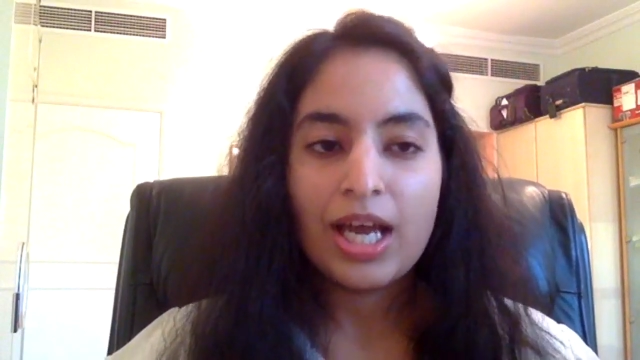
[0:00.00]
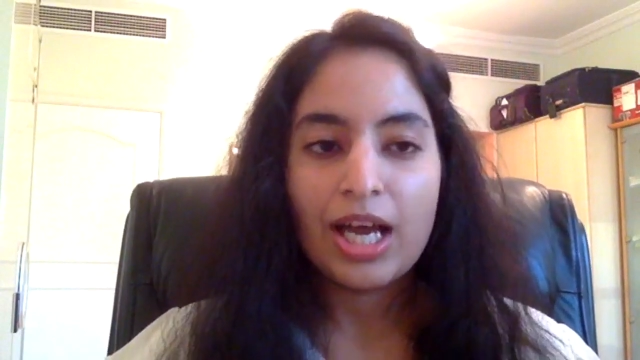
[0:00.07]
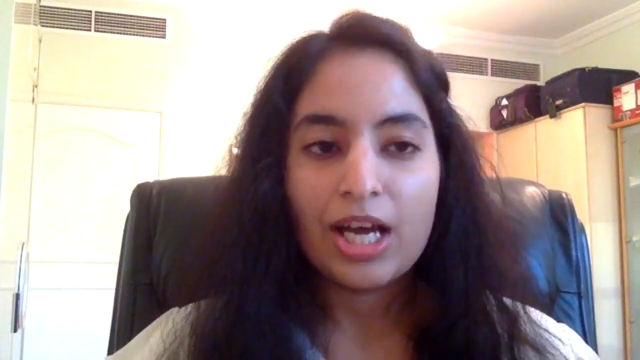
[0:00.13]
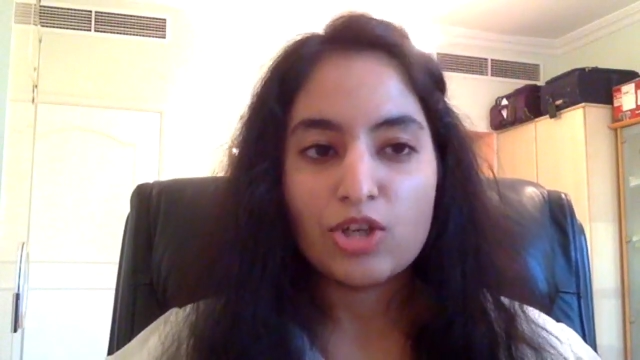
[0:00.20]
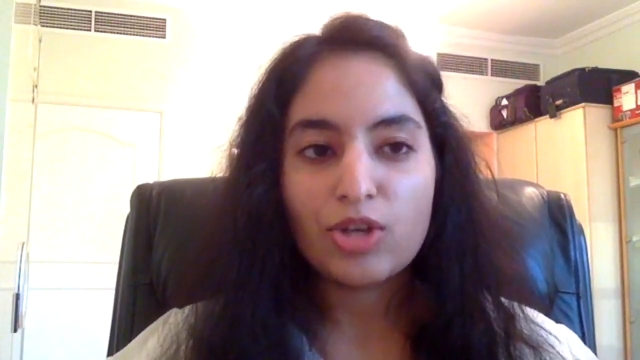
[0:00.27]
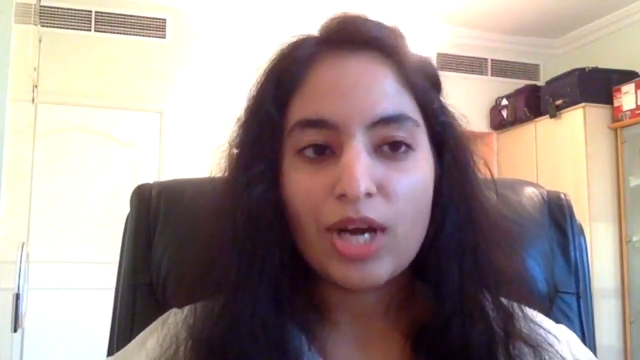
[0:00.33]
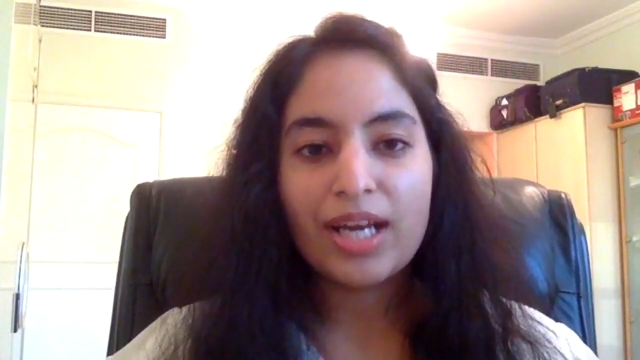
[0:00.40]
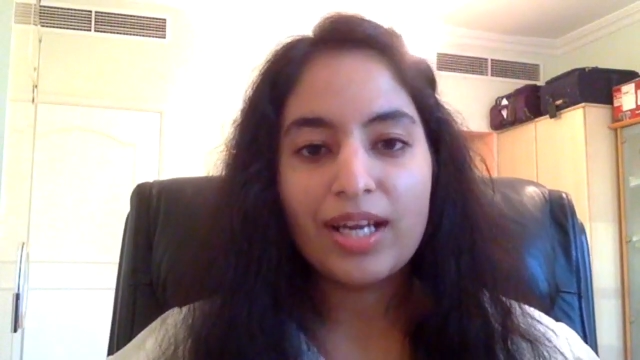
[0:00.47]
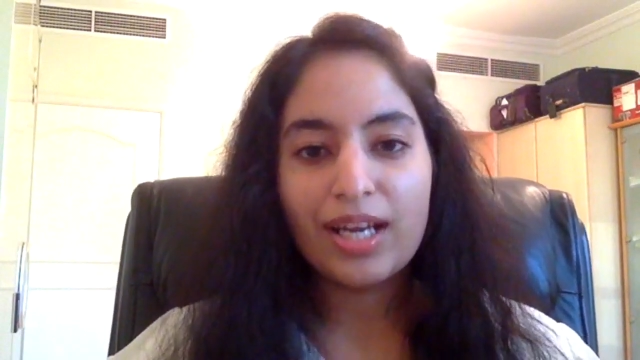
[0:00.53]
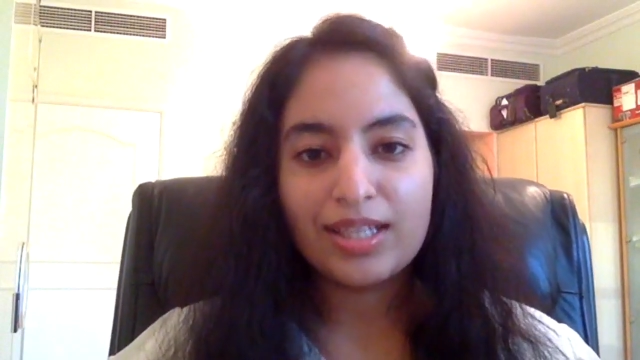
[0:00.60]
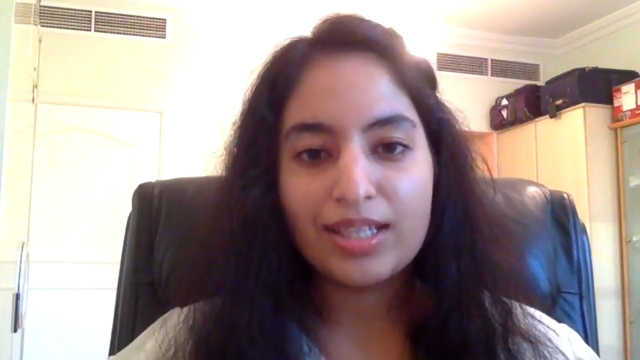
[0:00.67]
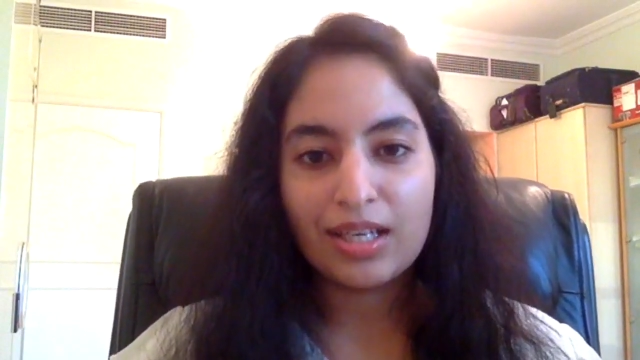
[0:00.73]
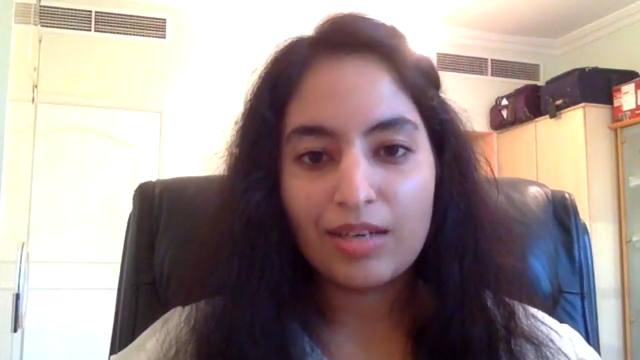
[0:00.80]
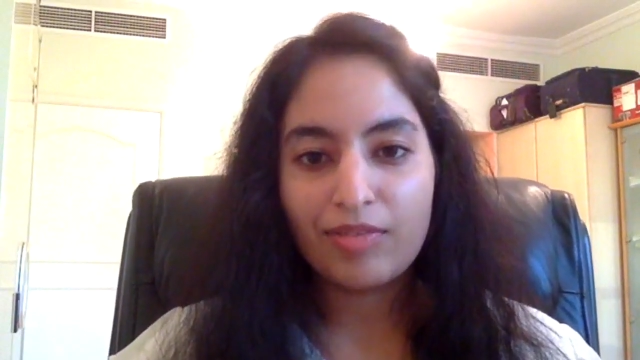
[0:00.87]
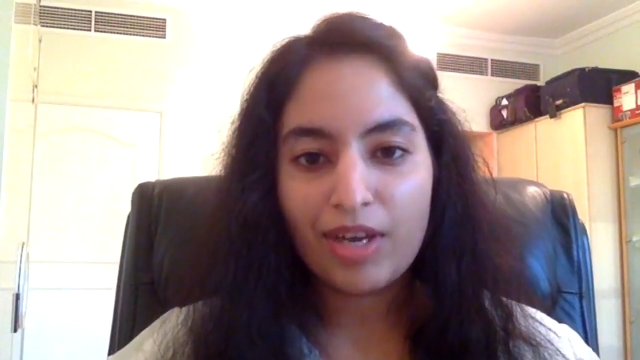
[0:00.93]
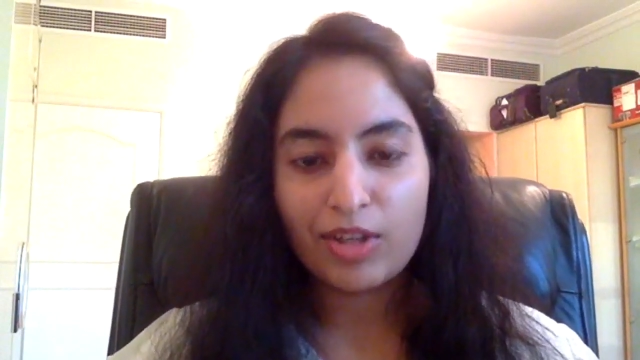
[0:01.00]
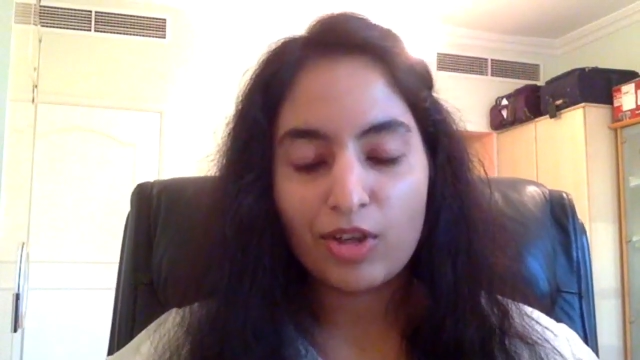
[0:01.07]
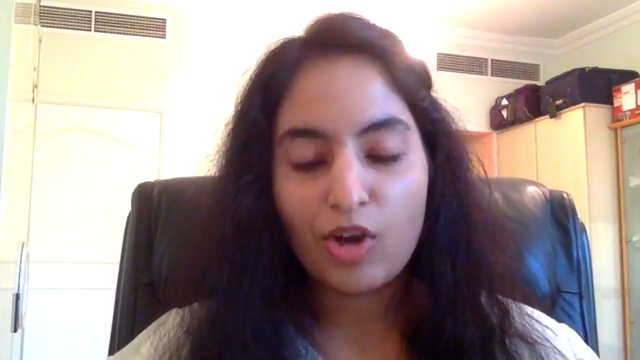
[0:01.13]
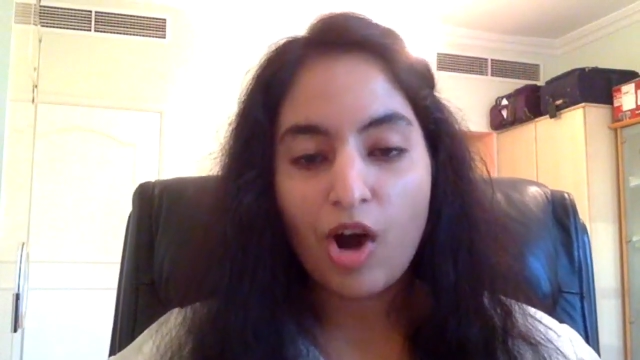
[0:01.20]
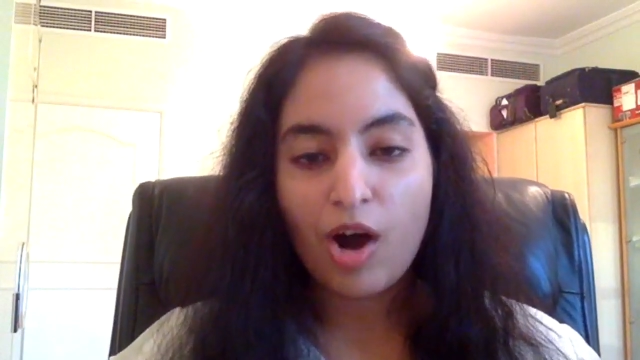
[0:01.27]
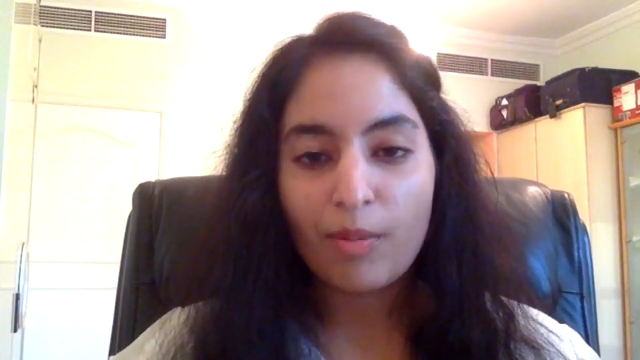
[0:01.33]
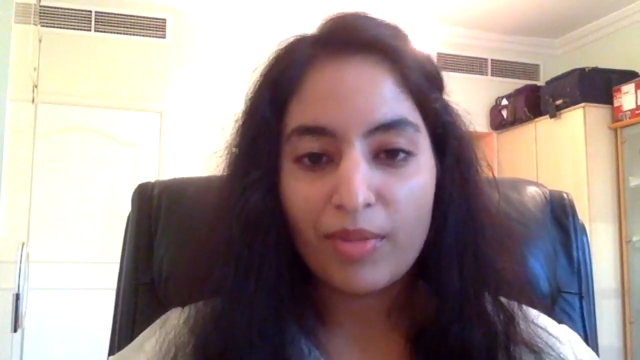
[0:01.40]
and try to identify the
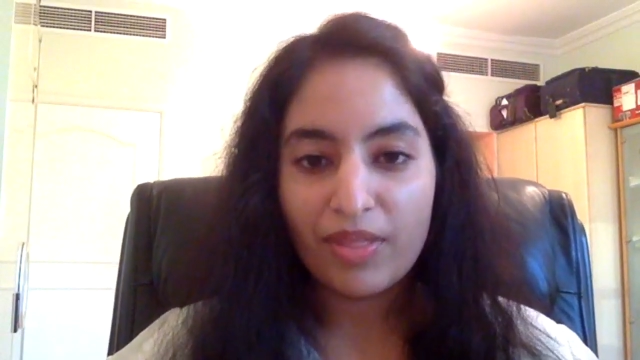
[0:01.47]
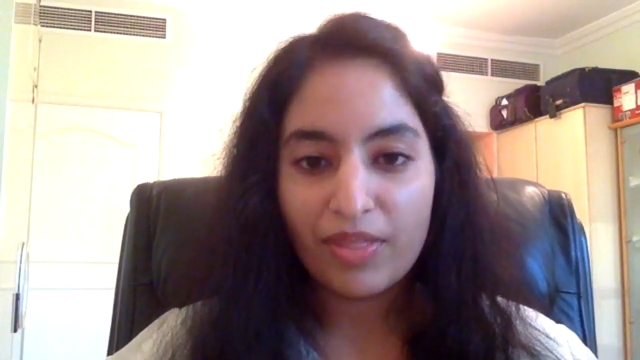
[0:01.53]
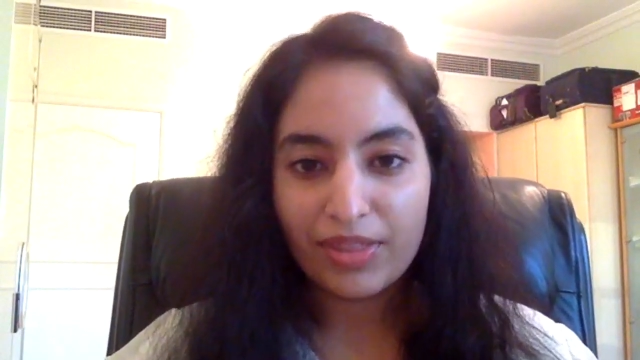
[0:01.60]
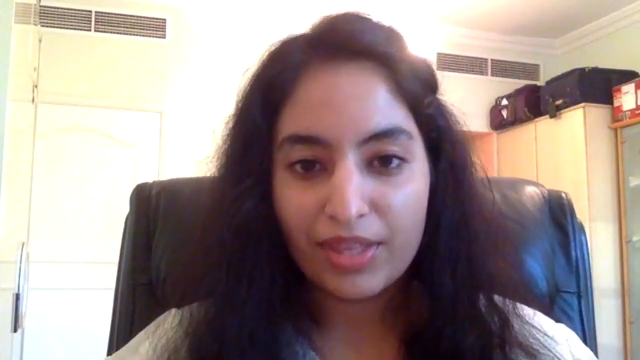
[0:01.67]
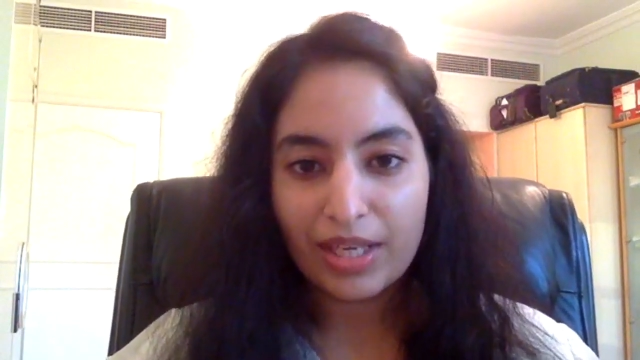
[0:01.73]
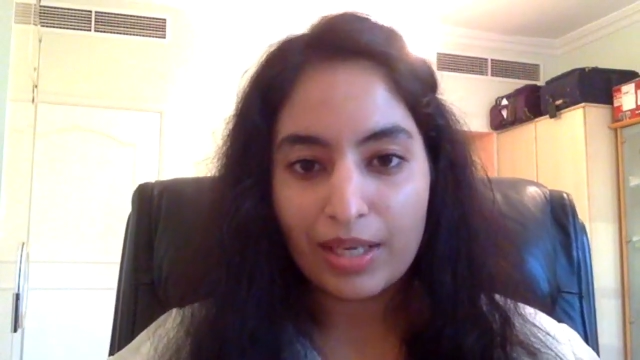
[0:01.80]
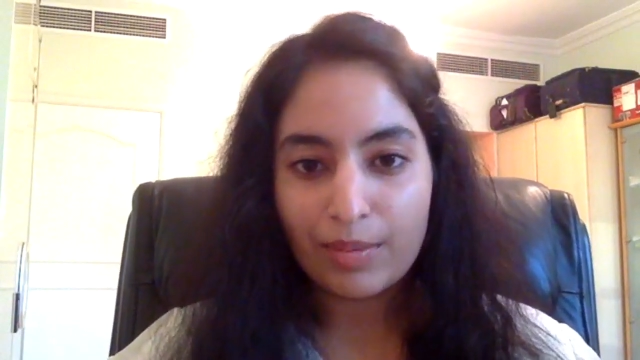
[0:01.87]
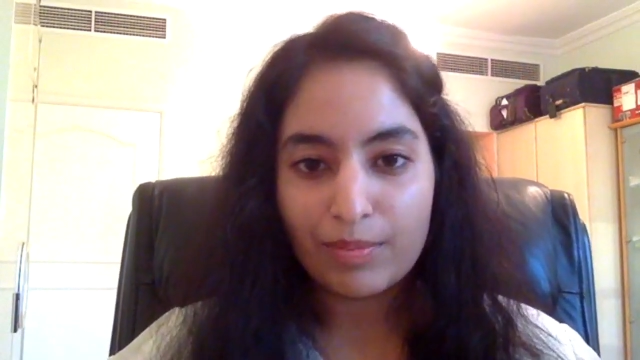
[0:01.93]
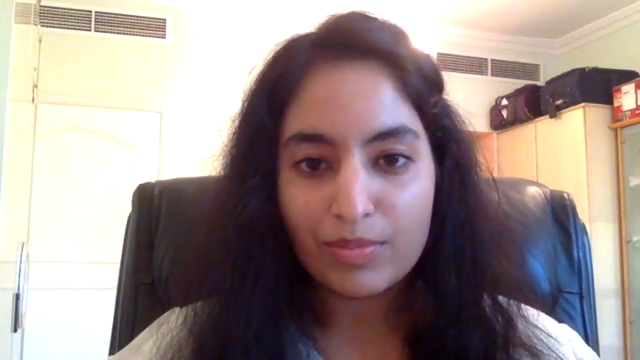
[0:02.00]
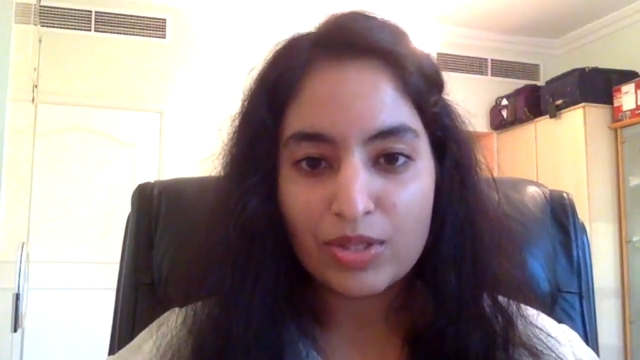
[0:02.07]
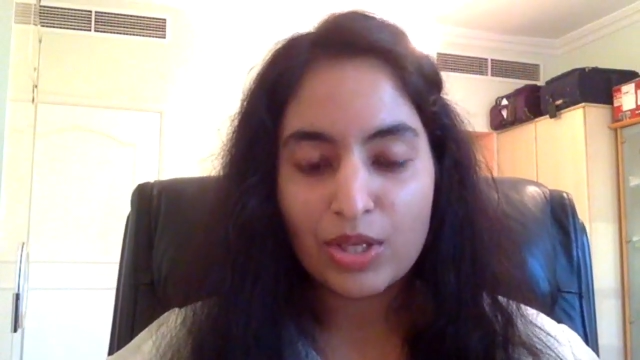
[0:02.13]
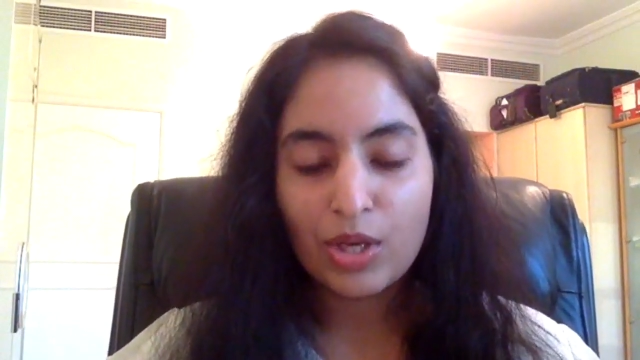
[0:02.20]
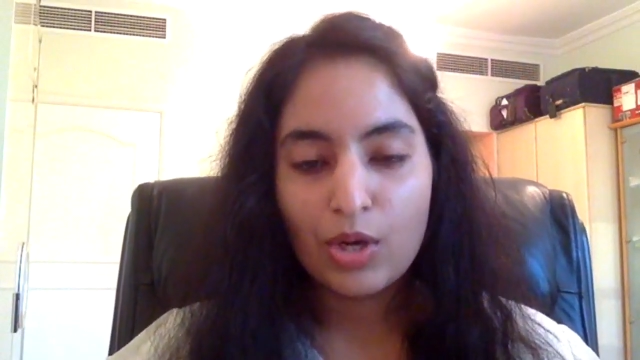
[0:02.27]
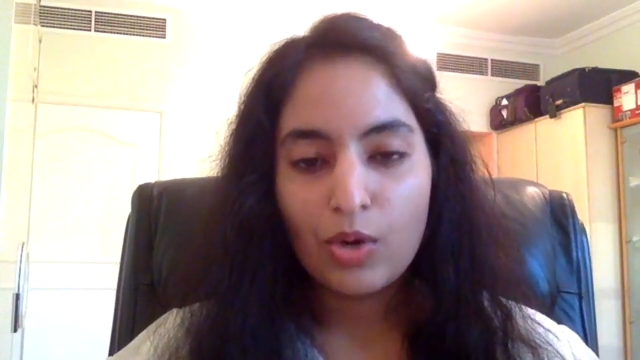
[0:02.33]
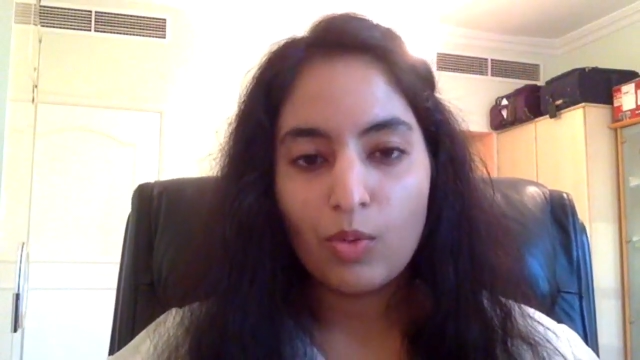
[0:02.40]
common themes